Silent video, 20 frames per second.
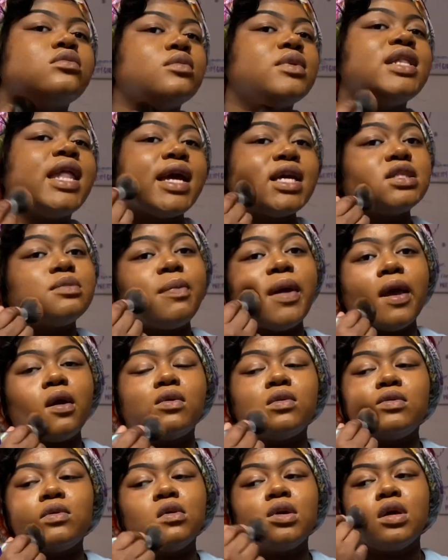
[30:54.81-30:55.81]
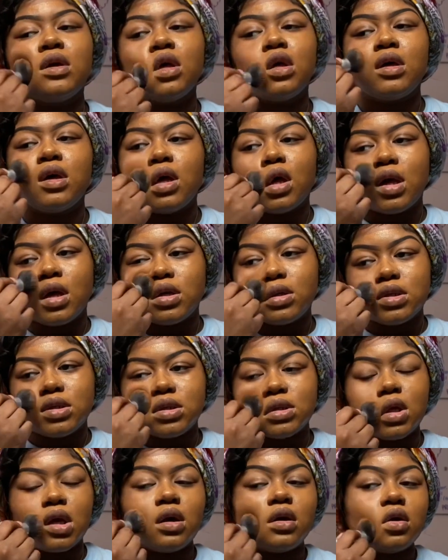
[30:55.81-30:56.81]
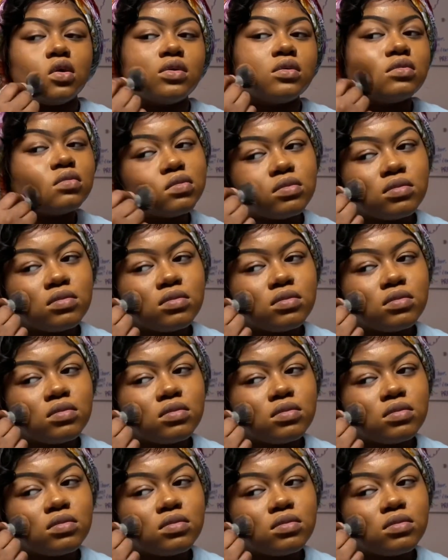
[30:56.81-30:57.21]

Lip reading: We like speckle. So